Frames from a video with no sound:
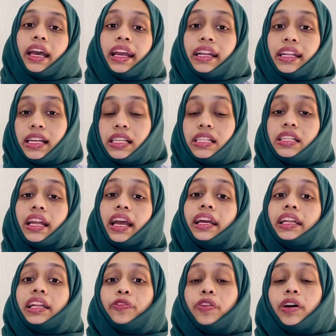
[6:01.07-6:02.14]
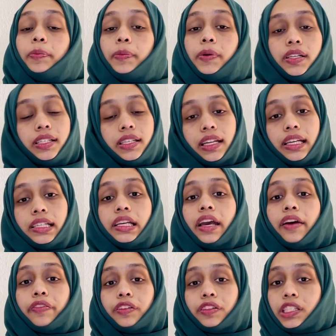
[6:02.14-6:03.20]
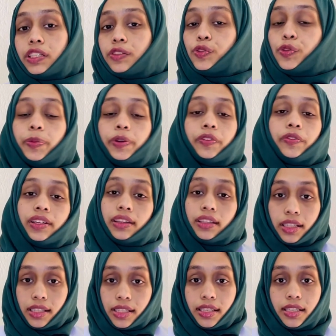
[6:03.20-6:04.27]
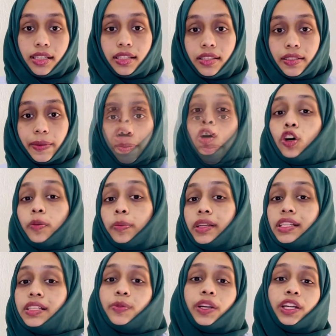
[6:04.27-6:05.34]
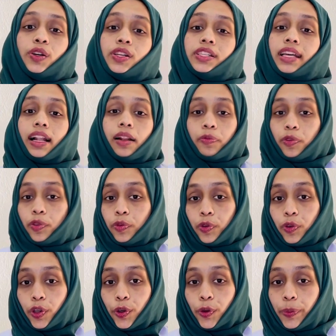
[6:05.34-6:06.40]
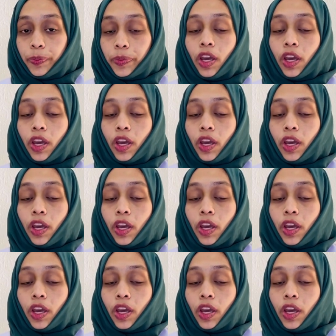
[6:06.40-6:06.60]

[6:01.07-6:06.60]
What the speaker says: It is 95% effective prevent the disease. Hope this video is helpful for you.